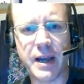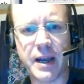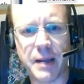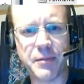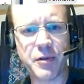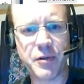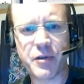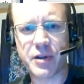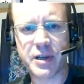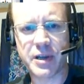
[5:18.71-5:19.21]
I'm
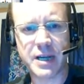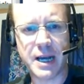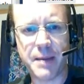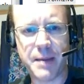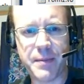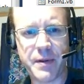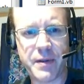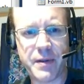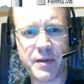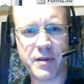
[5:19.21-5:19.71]
just going to
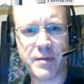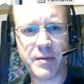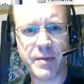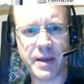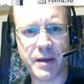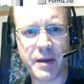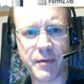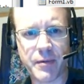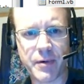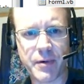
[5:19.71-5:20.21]
copy this to
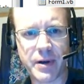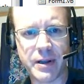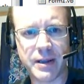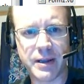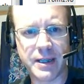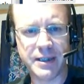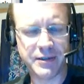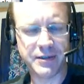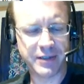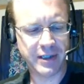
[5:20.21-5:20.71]
make it real
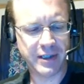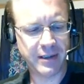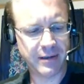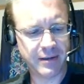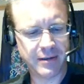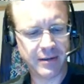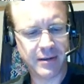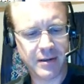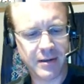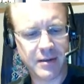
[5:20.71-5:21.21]
easy.
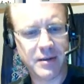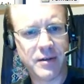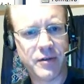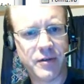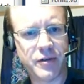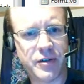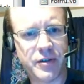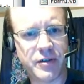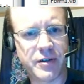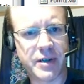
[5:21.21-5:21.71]
So
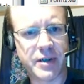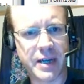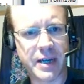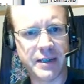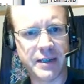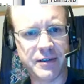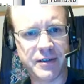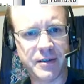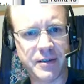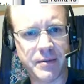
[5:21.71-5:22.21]
you can kind
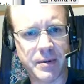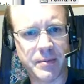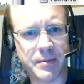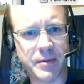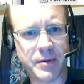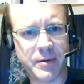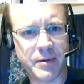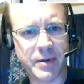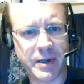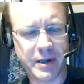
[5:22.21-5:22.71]
of see what I'm
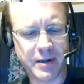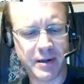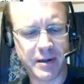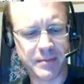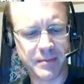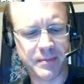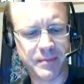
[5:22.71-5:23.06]
doing here.